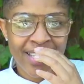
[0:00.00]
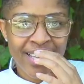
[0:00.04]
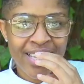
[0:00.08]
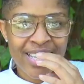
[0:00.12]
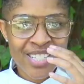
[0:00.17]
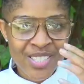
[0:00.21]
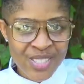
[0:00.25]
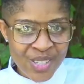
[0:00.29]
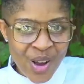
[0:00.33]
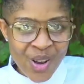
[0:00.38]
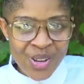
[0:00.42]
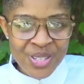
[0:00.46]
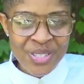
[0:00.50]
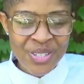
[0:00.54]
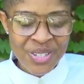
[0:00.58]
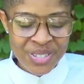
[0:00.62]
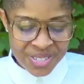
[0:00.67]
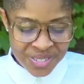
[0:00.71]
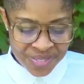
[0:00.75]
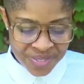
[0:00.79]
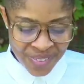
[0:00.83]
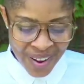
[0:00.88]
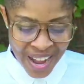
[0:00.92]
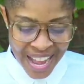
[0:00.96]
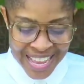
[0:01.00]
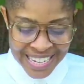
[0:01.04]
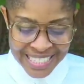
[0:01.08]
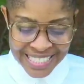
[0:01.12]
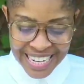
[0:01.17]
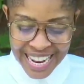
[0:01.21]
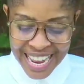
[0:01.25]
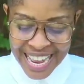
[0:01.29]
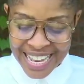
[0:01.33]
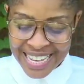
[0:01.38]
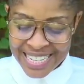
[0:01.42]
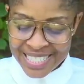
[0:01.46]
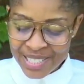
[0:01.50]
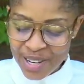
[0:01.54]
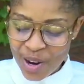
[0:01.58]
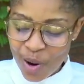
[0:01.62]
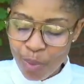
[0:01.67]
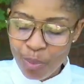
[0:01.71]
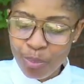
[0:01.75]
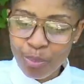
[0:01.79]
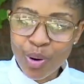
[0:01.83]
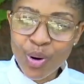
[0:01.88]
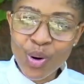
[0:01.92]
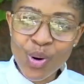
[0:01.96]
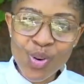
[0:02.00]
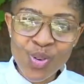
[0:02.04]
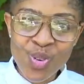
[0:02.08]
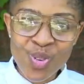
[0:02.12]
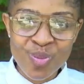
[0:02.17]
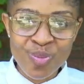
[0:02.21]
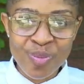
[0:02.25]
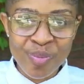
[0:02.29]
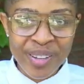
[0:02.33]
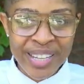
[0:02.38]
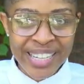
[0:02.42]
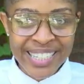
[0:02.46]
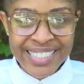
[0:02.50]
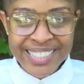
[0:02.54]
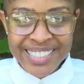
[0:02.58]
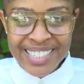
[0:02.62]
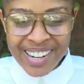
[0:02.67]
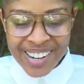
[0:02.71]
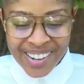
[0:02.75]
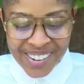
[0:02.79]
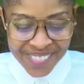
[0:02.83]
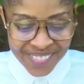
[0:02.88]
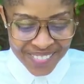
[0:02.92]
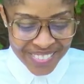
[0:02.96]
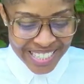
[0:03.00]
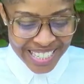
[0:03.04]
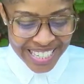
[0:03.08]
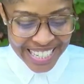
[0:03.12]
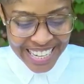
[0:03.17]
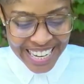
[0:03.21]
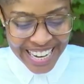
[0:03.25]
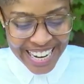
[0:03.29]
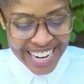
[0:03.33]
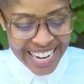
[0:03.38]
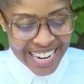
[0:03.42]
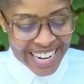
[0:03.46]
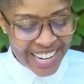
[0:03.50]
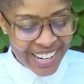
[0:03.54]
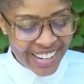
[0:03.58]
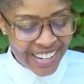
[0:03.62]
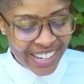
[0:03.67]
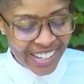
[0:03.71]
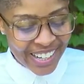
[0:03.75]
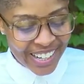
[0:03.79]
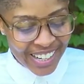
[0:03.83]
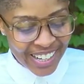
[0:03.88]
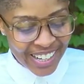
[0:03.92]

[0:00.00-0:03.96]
It's also defined as a movement of the air.